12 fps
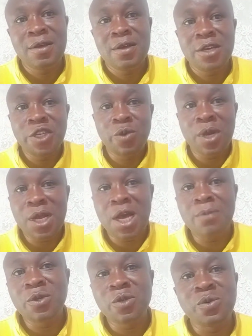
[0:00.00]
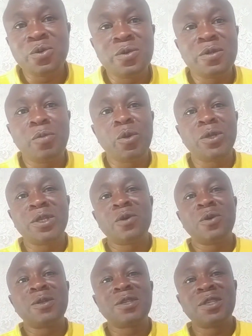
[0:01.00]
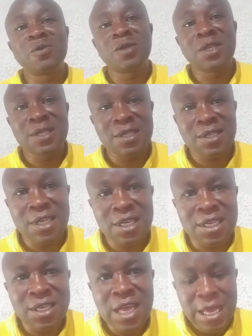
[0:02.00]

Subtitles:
it will come to the political seat, which is the Senate.